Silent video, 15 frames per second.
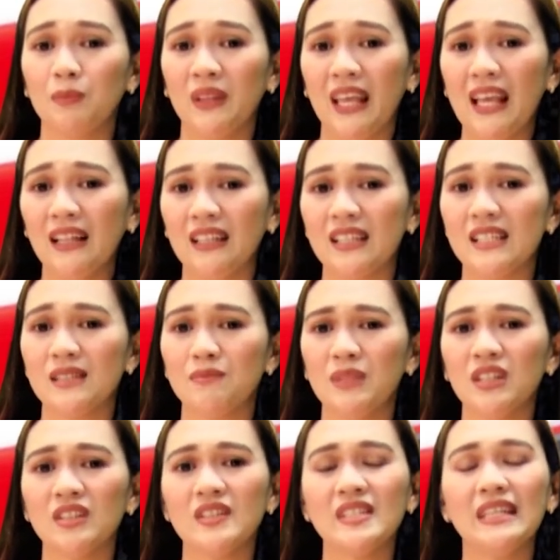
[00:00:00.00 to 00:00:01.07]
playlist
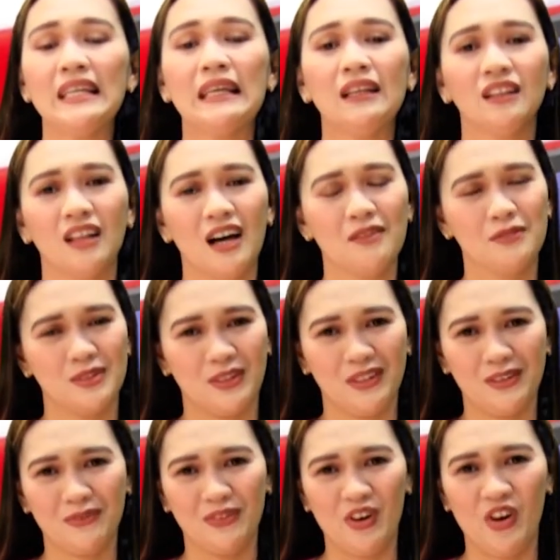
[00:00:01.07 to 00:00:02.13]
because he loves her
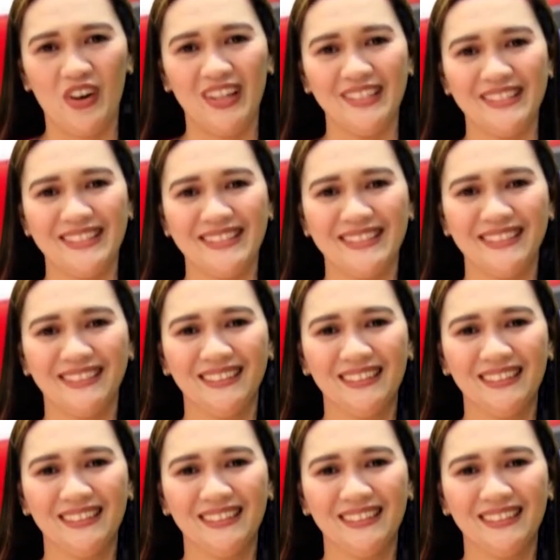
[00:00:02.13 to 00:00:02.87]
voice.